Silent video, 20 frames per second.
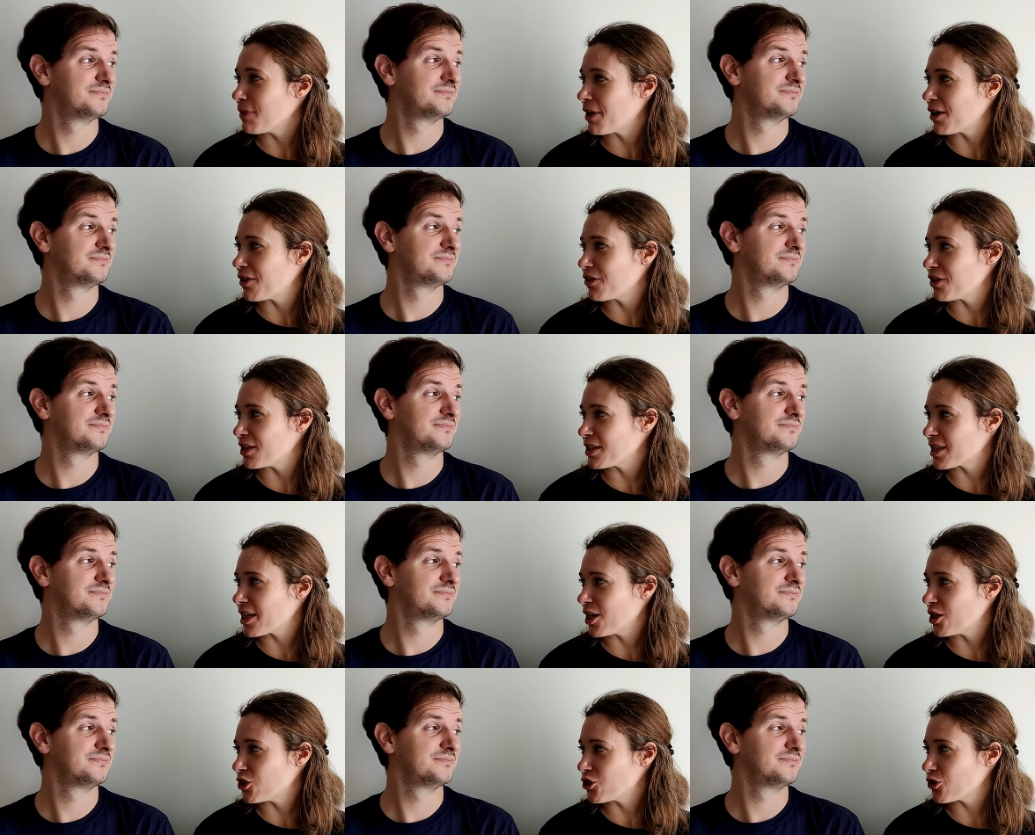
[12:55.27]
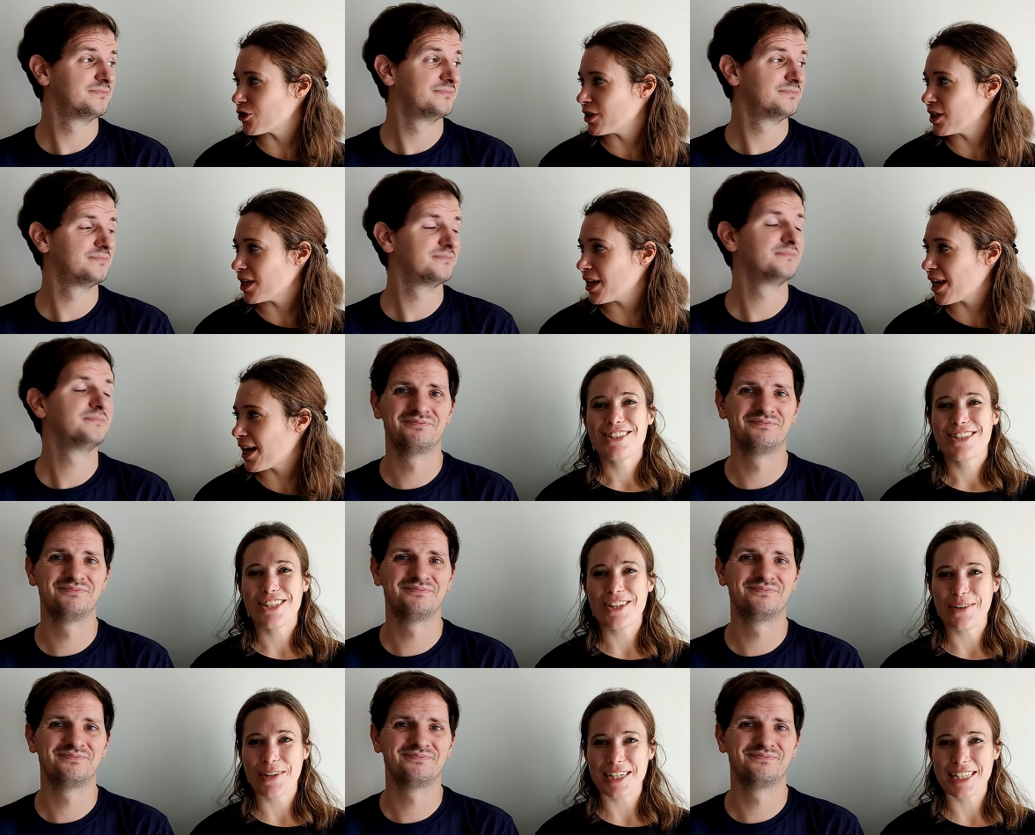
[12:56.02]
Speaker 1: amount of this country,
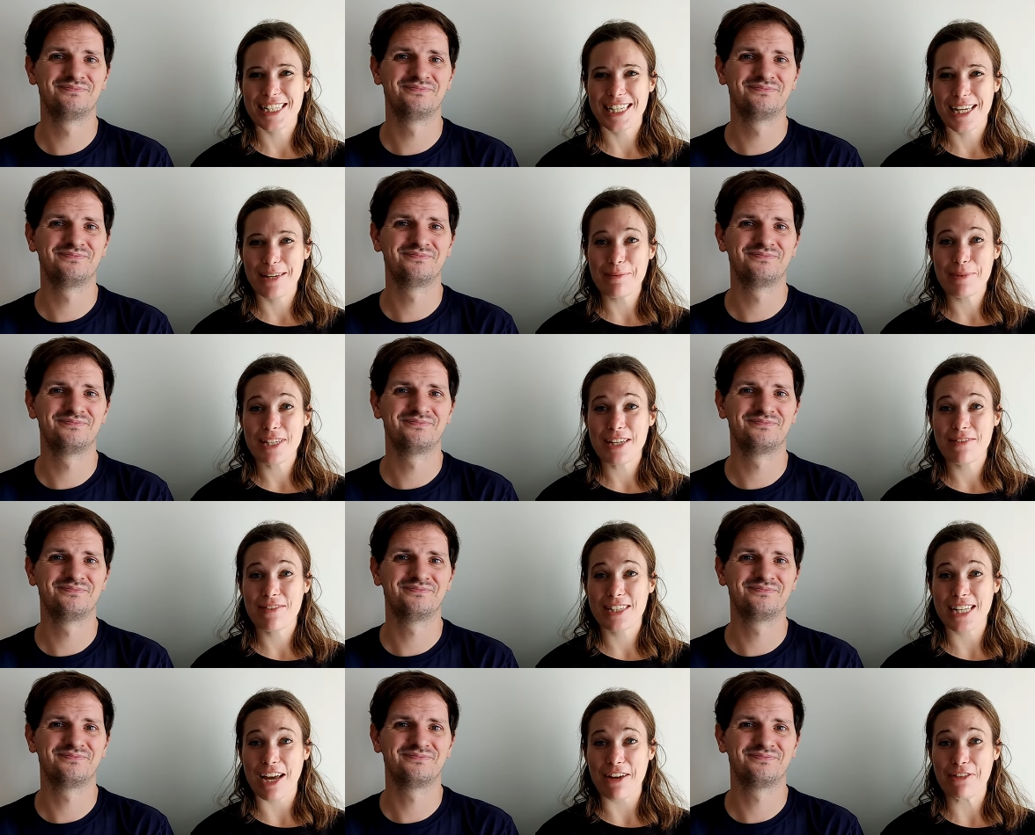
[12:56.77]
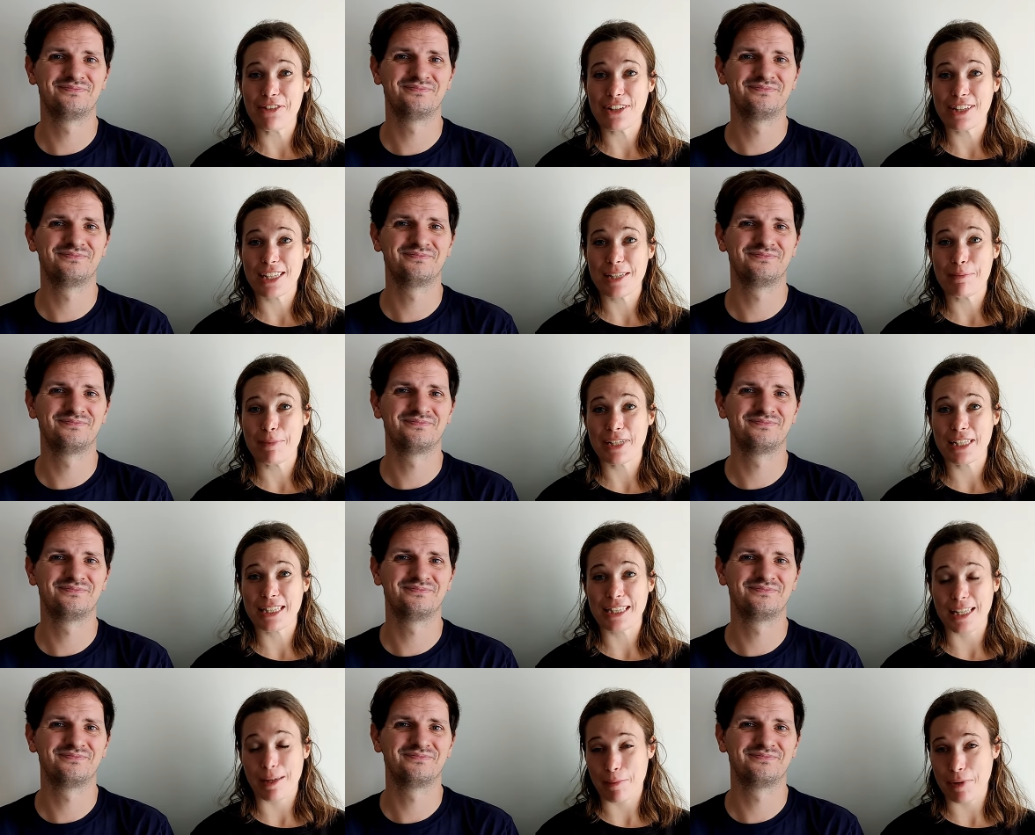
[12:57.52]
so our tips have definitely
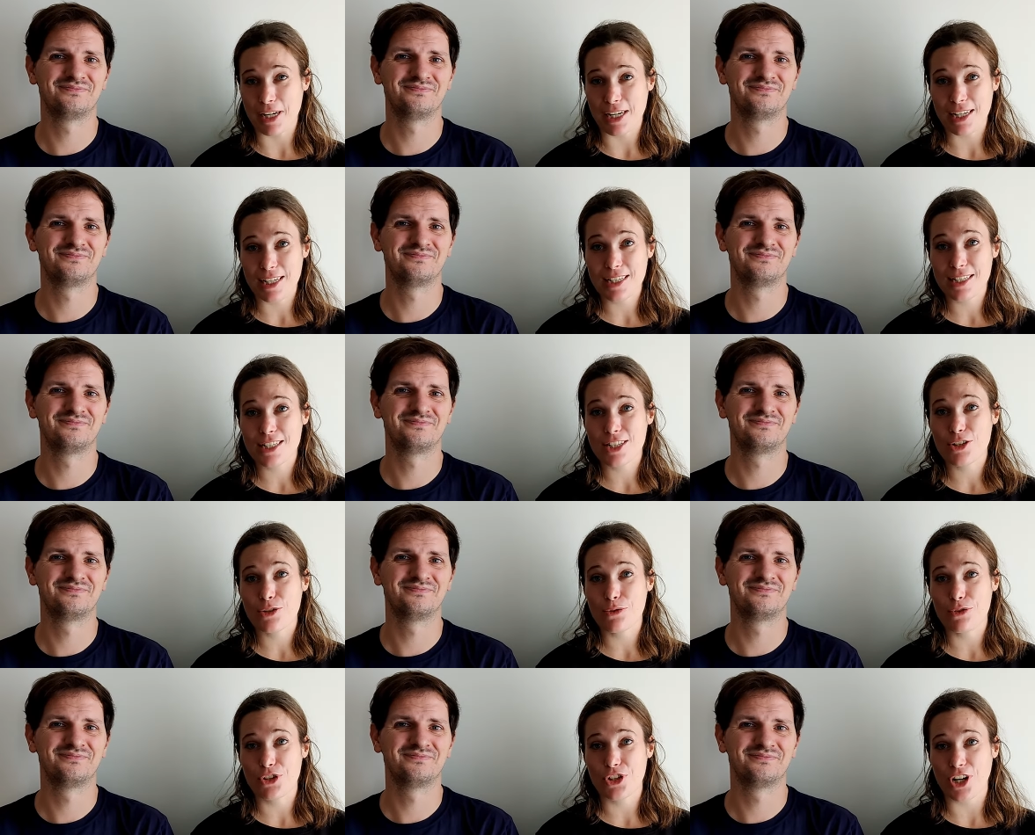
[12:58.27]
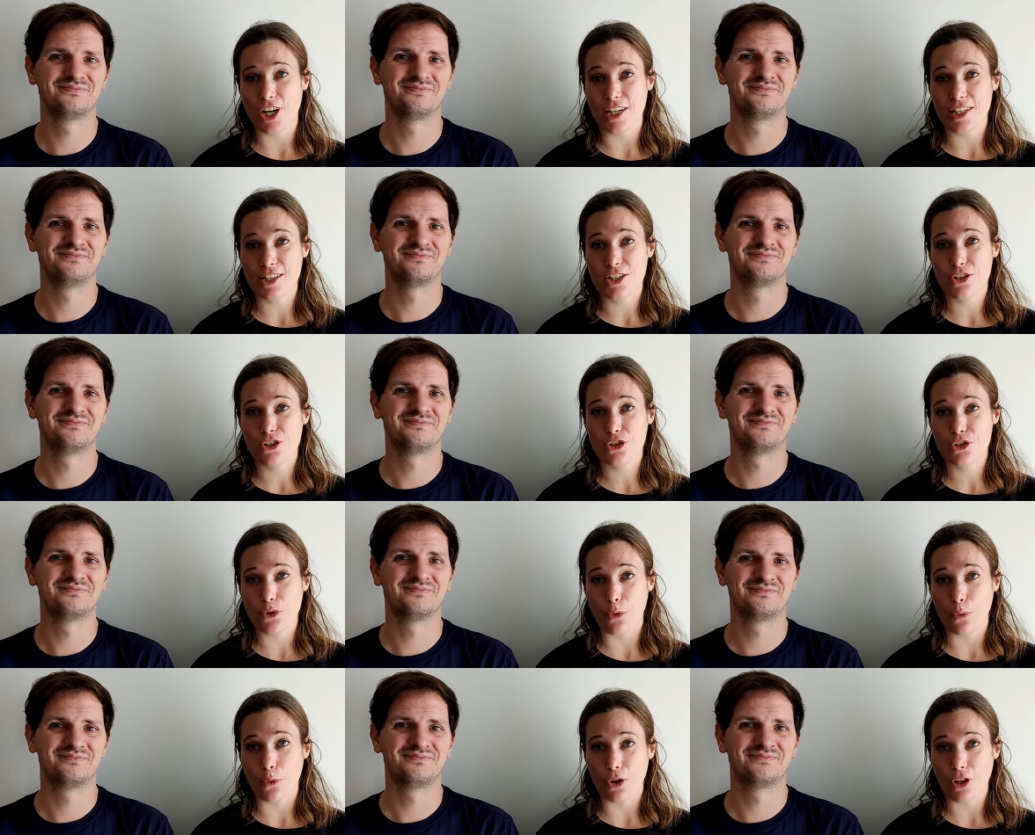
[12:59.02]
been limited to just
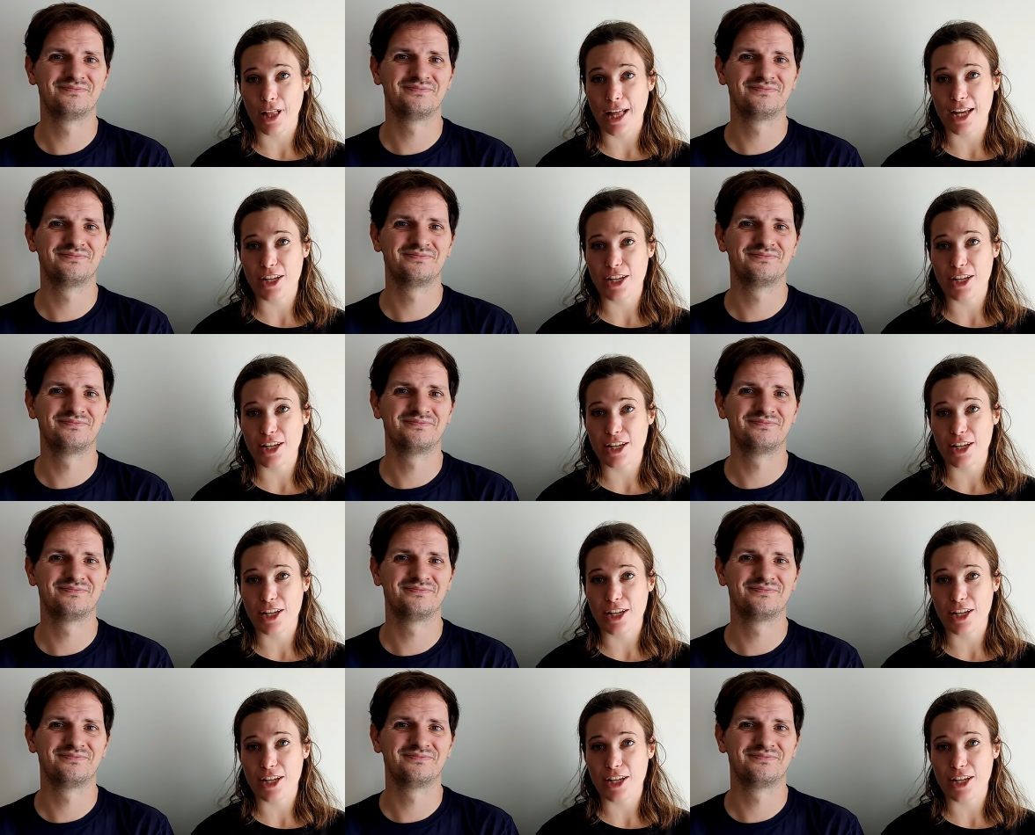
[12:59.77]
Seoul